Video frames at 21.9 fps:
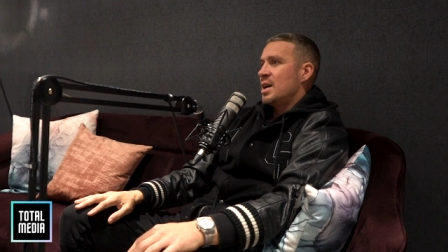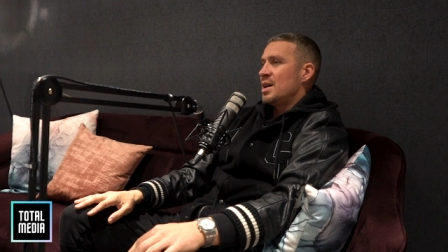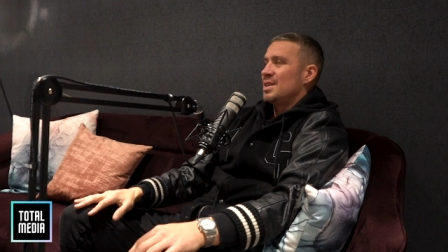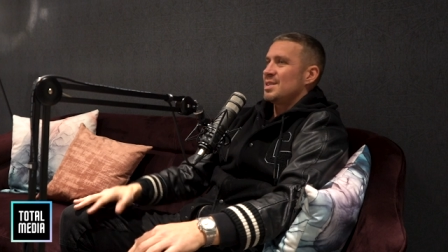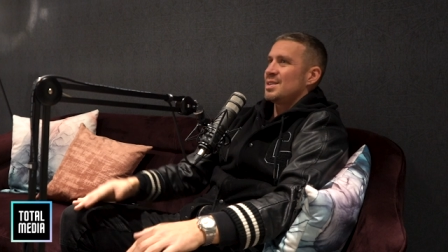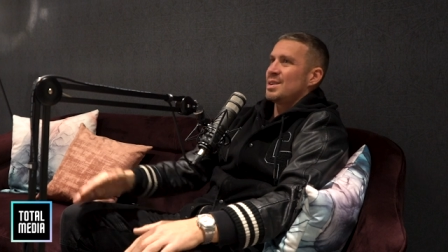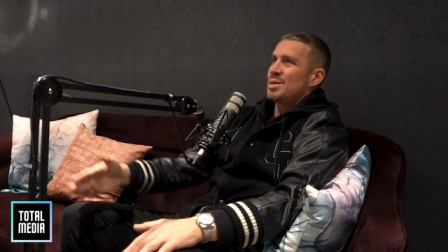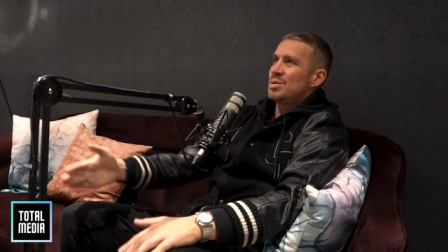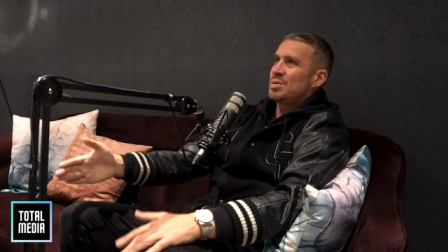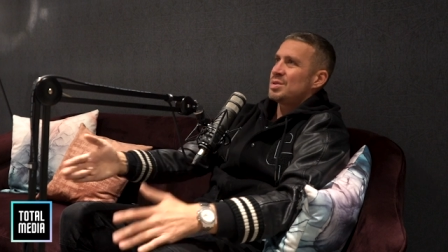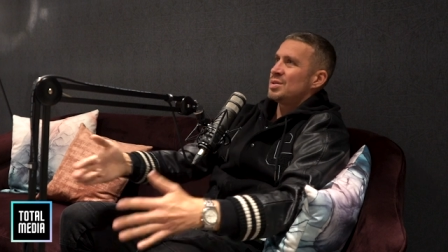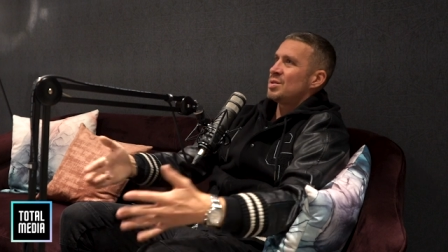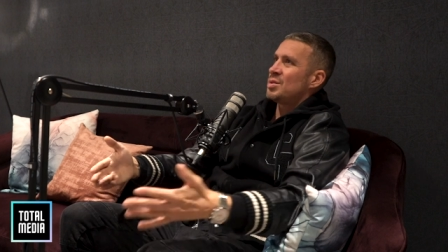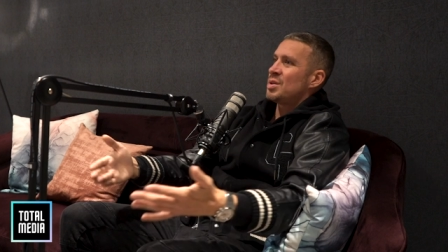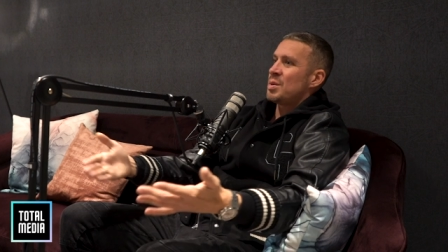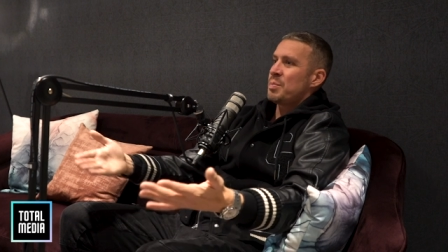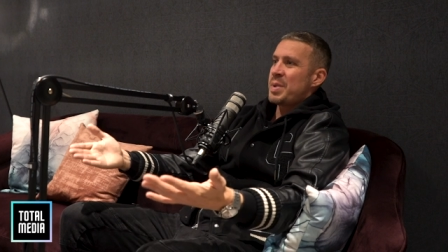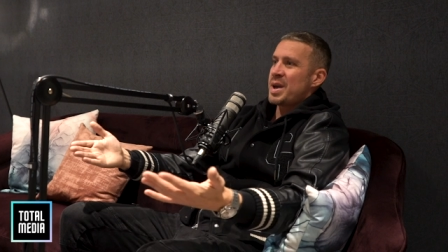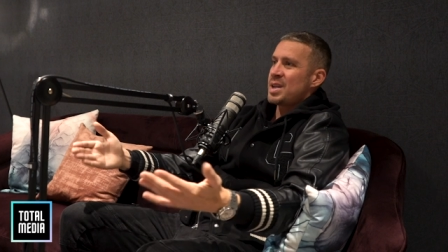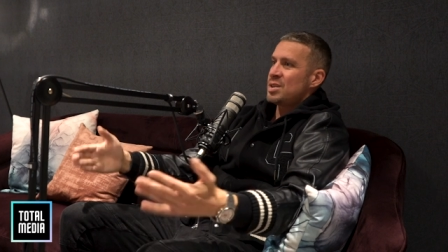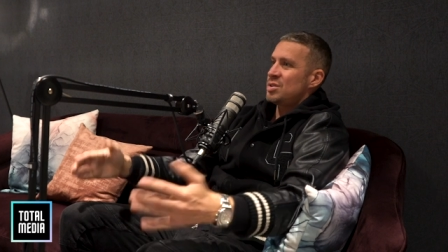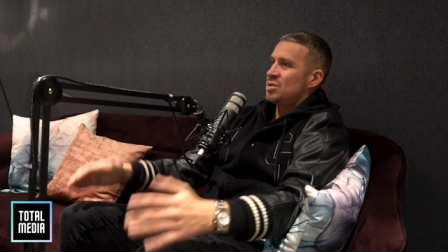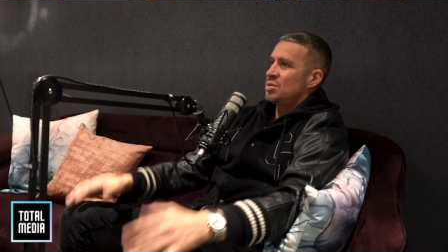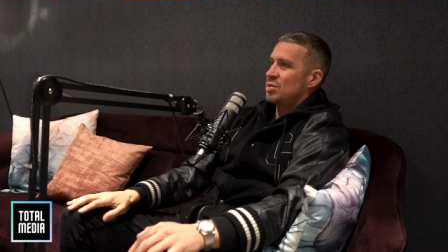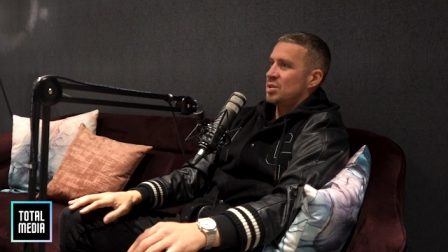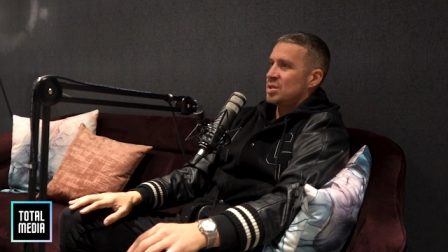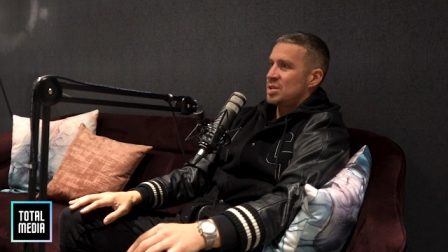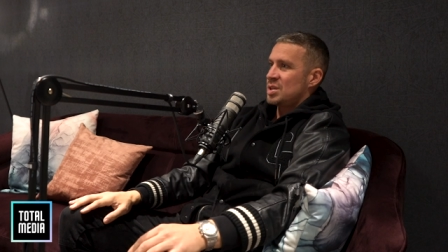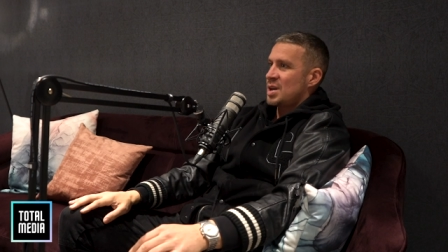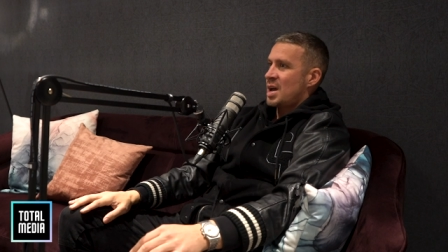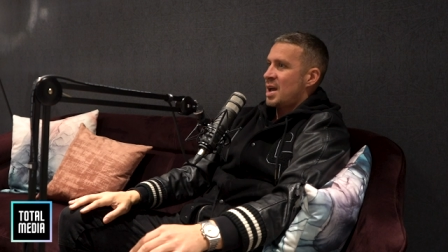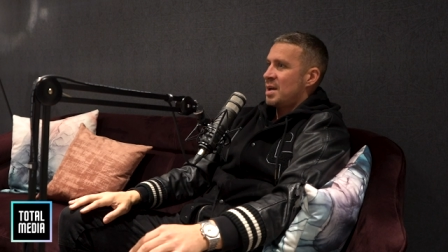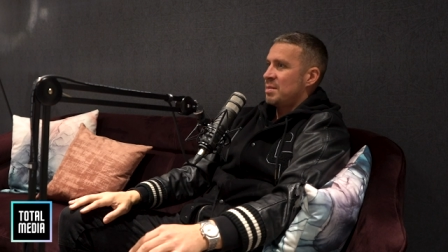so it was on the bench all the
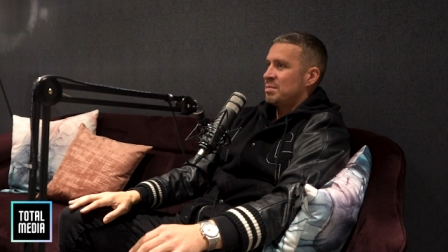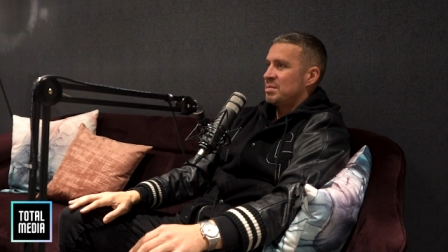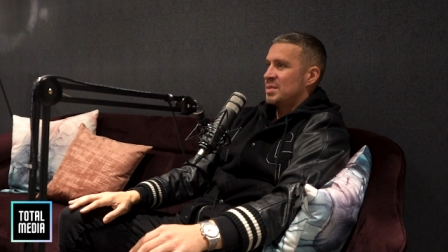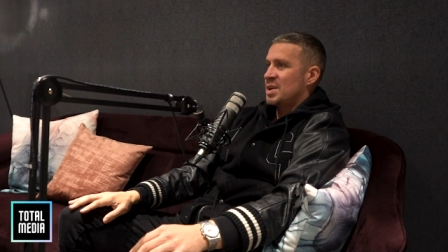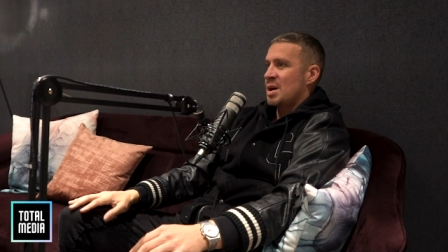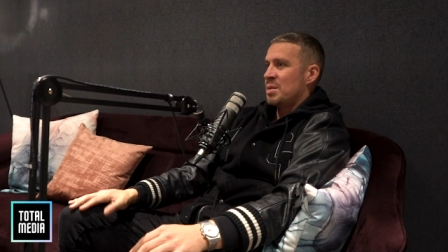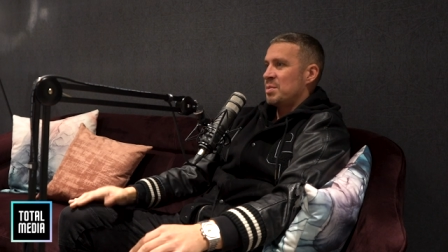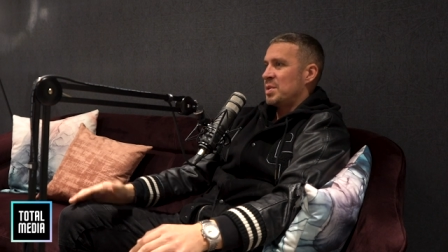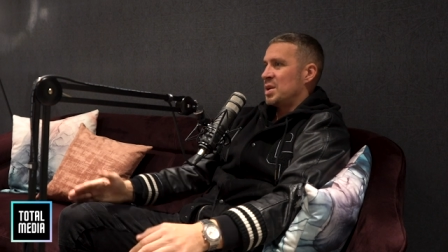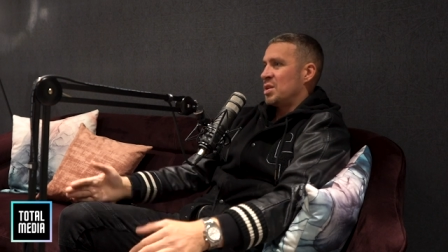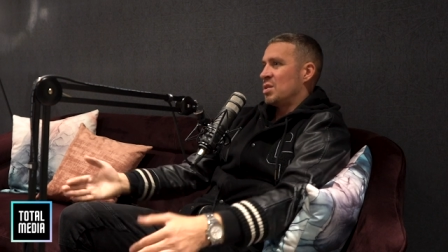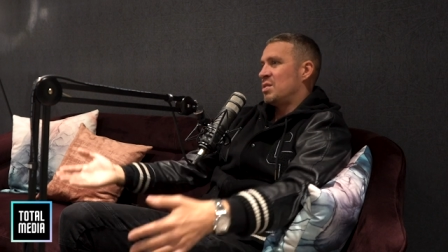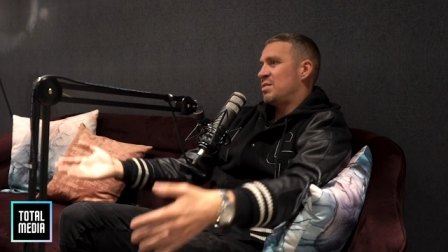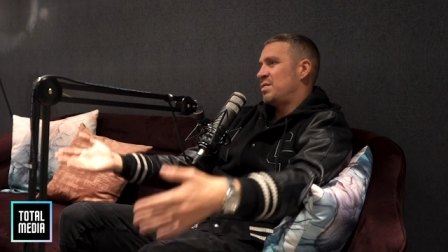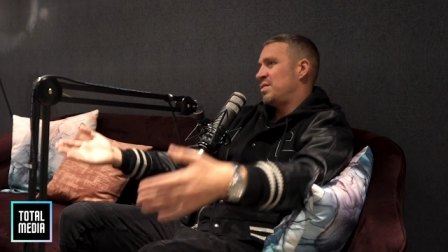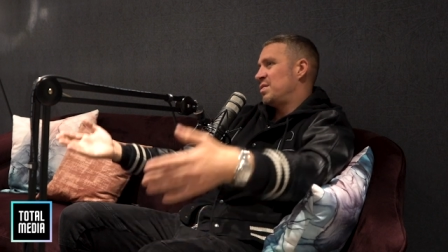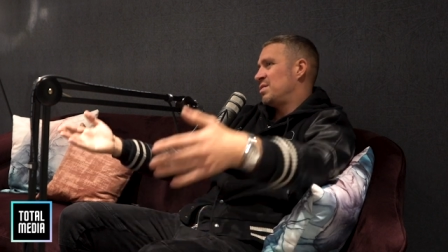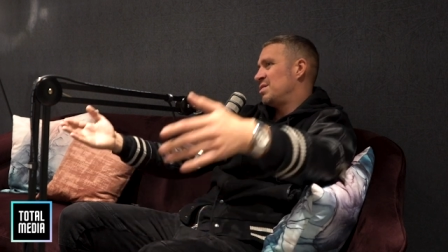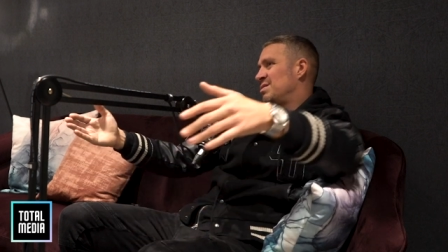time, coming off.